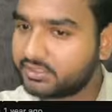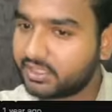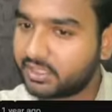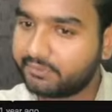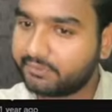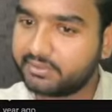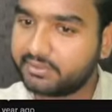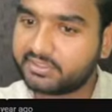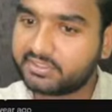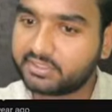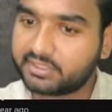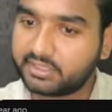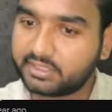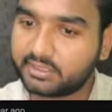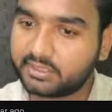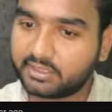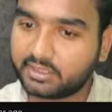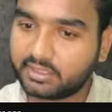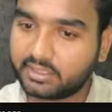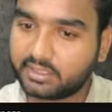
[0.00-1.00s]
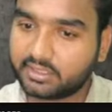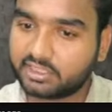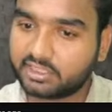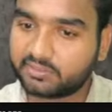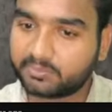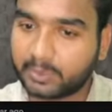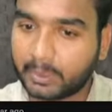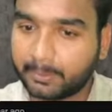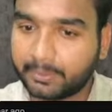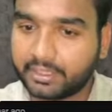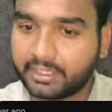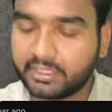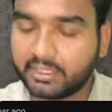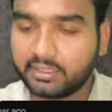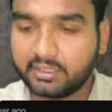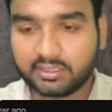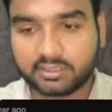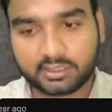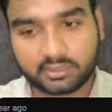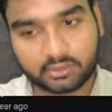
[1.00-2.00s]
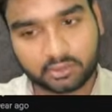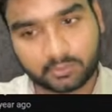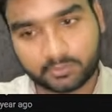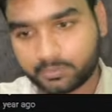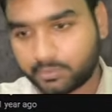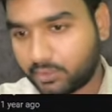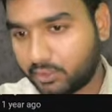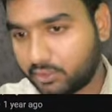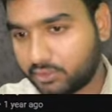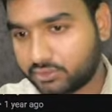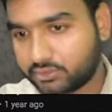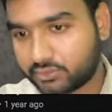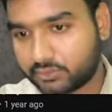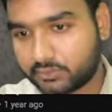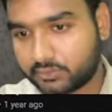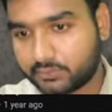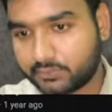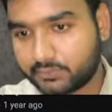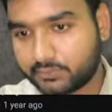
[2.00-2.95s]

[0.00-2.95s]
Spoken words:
I will share this PPT and the group also.